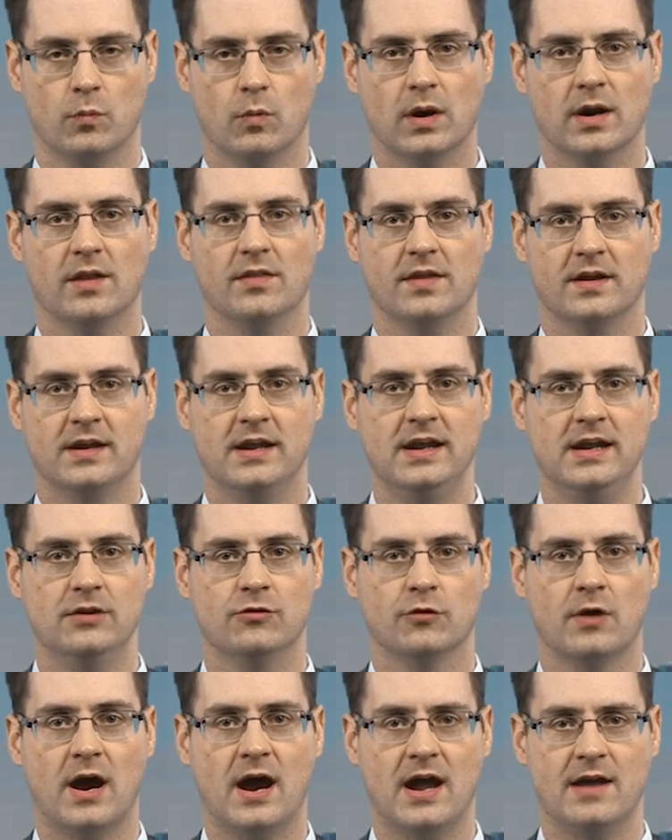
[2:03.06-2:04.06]
one of the key
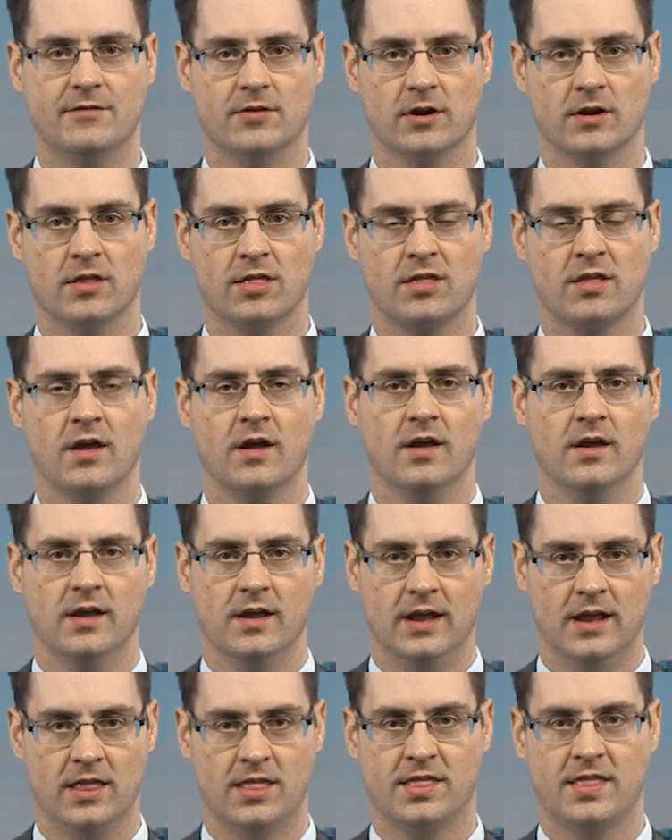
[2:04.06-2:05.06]
drivers
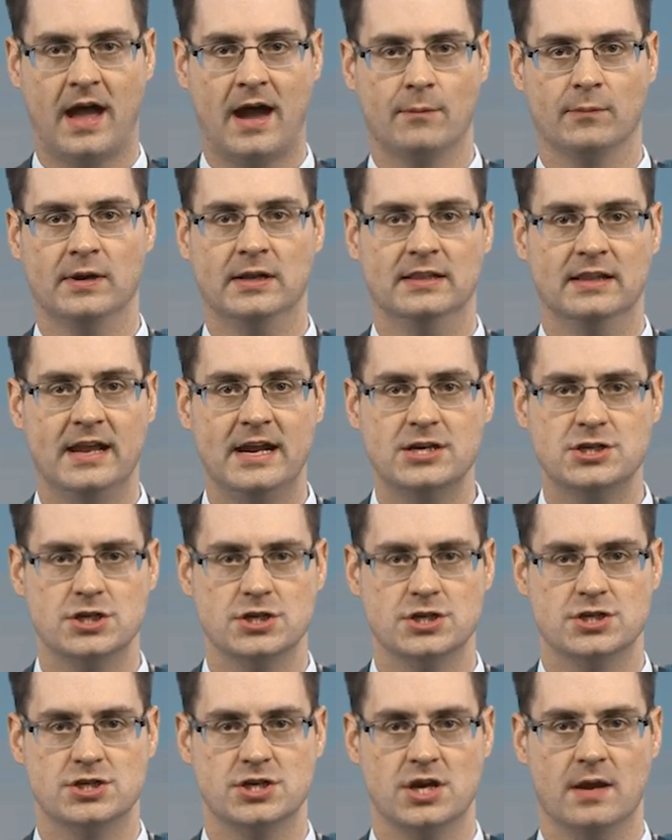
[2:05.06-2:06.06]
is that
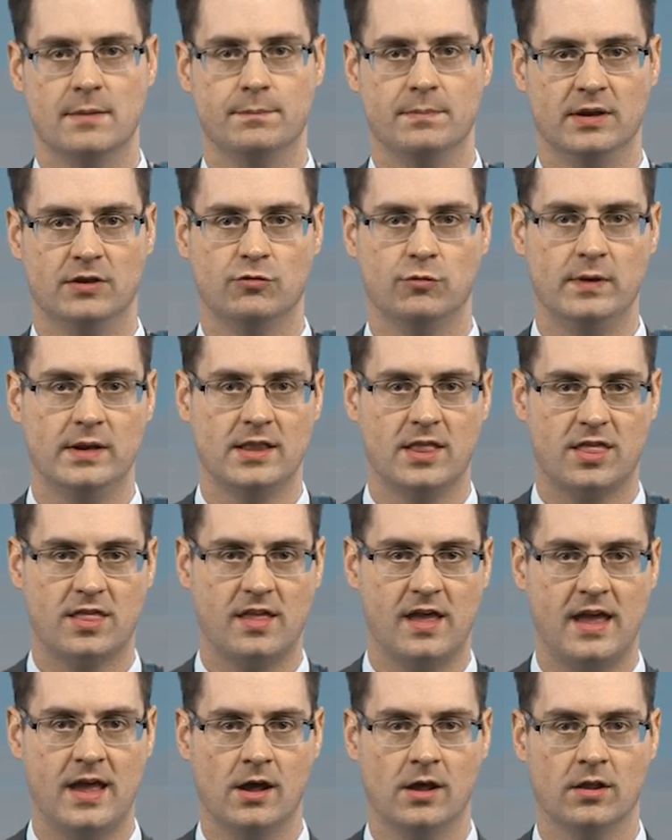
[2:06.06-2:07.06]
relationship between
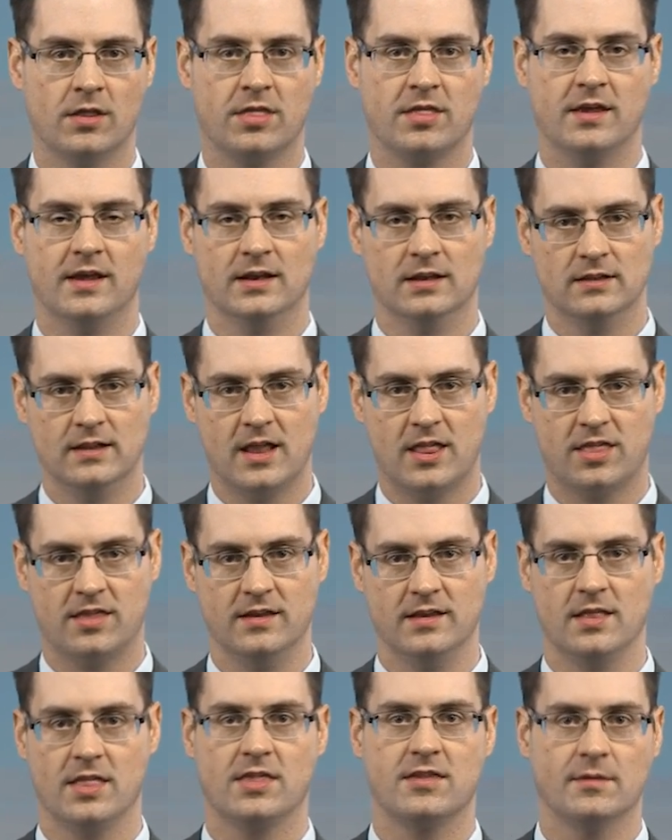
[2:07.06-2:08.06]
sales and
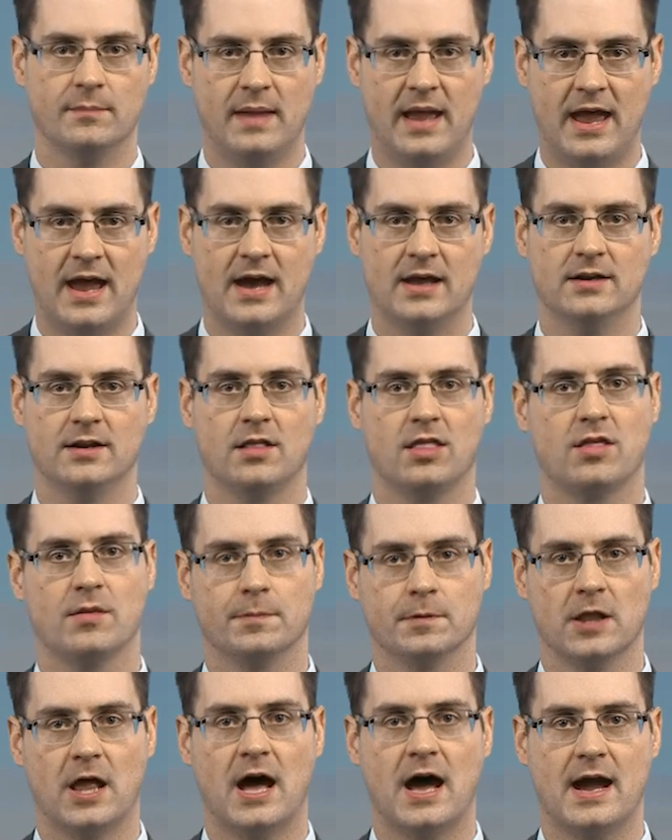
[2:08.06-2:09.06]
listings, demand and
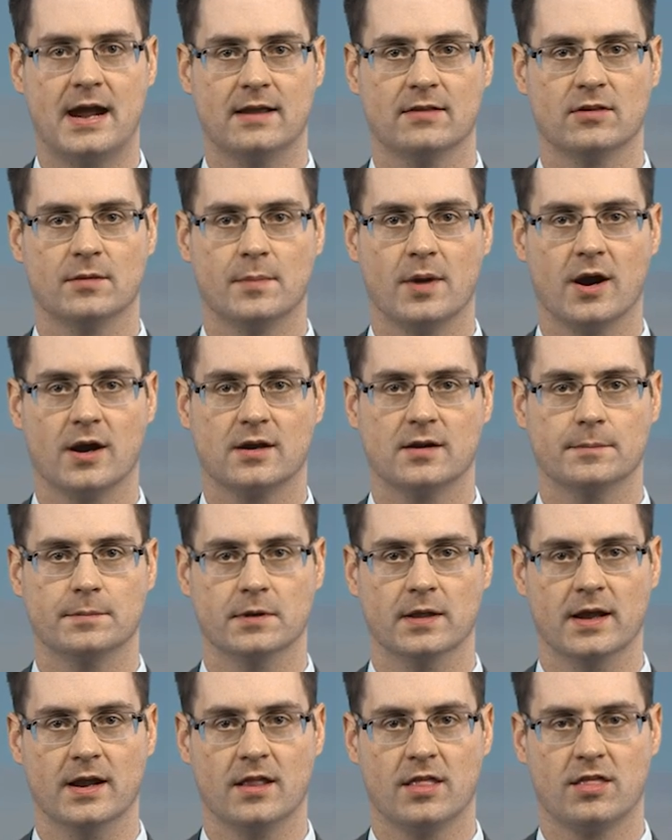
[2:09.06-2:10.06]
supply in the
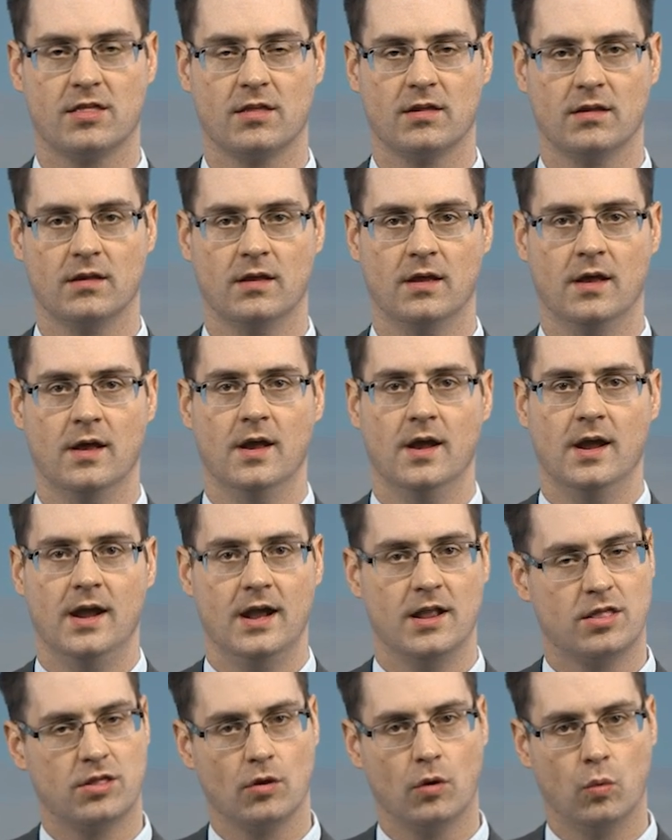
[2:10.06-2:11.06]
marketplace.
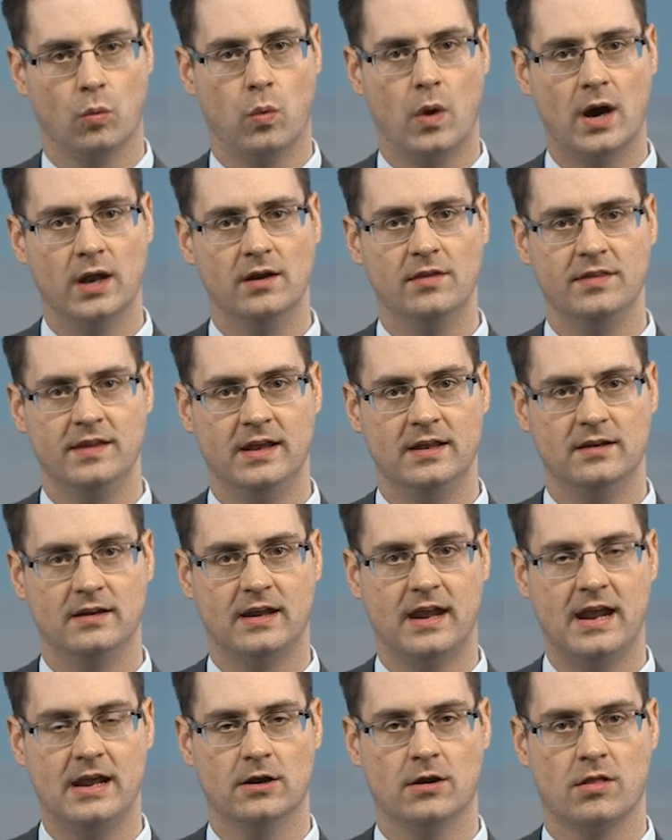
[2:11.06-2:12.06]
And so one of the
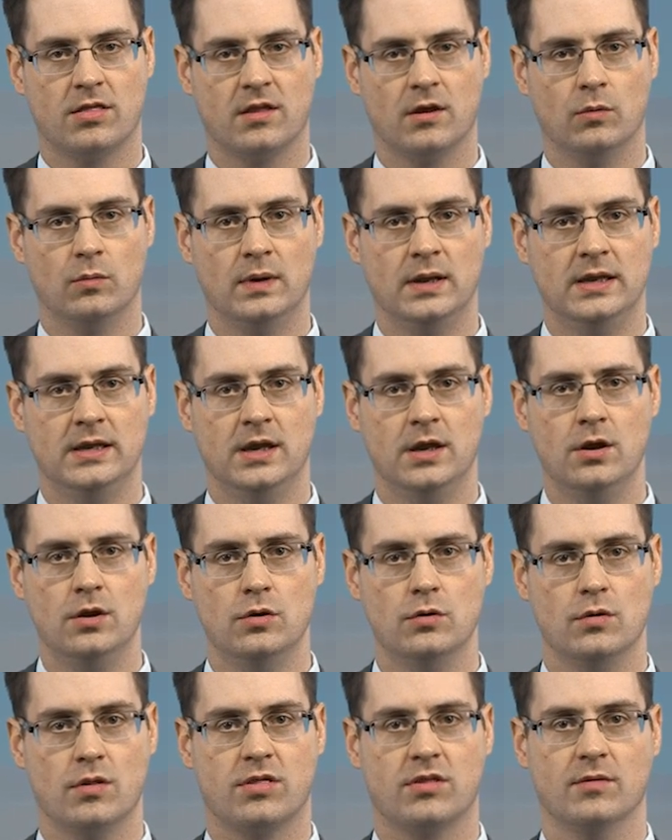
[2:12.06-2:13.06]
indicators that we
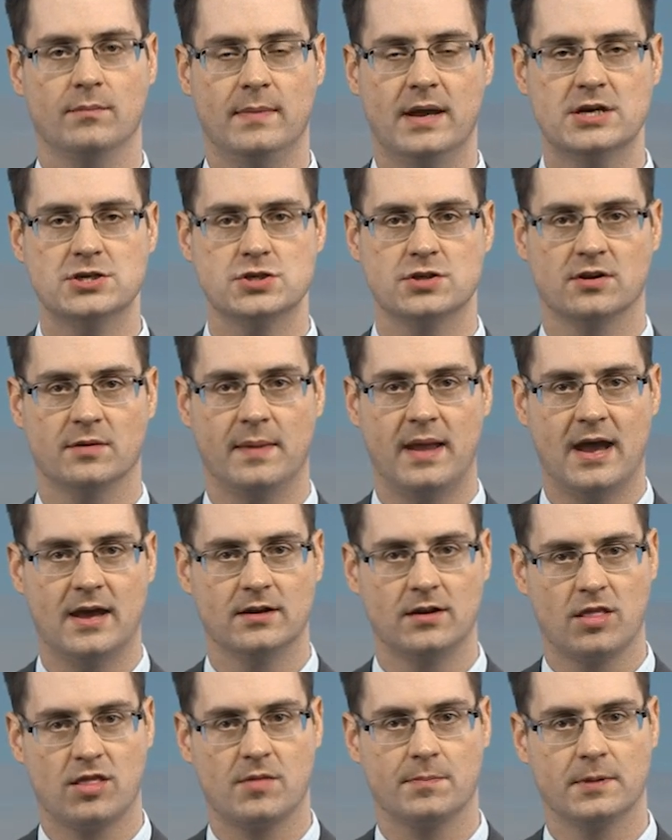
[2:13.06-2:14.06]
use to measure
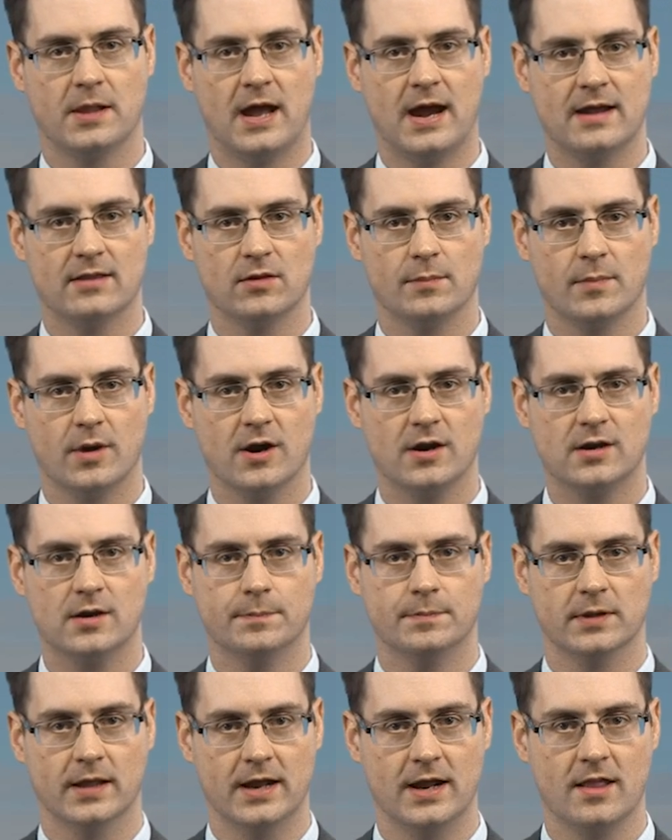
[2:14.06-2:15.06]
demand and supply in the
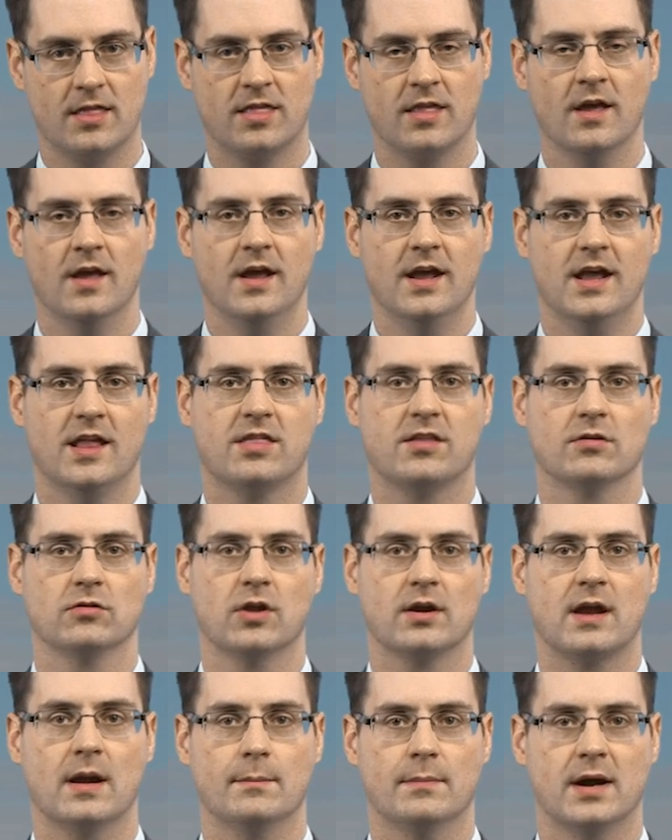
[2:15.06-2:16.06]
marketplace is to
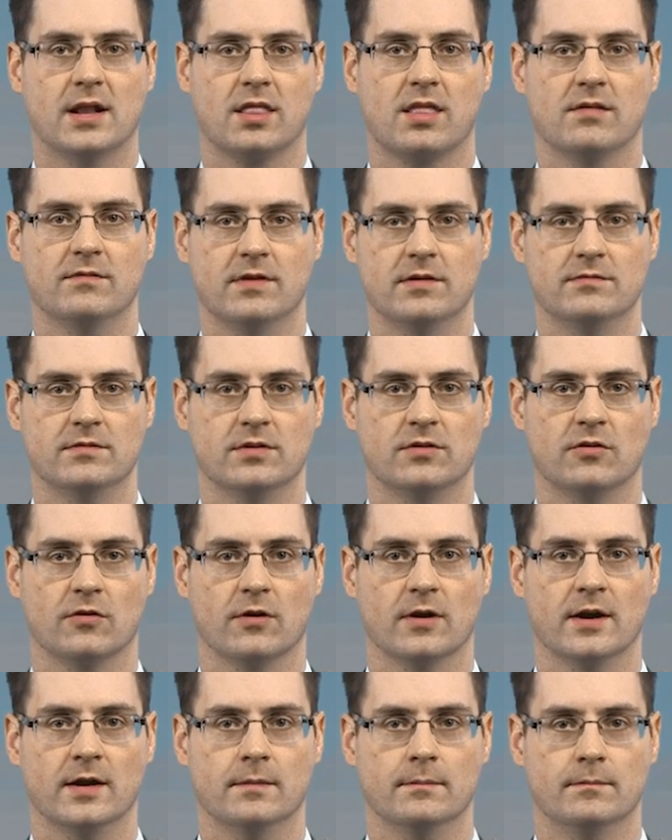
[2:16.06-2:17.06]
look at months of
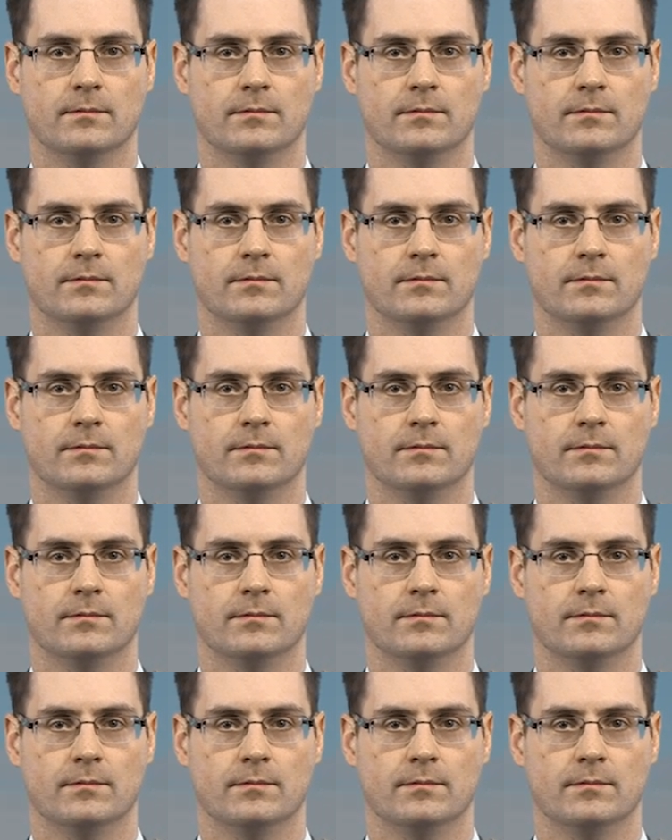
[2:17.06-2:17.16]
inventory.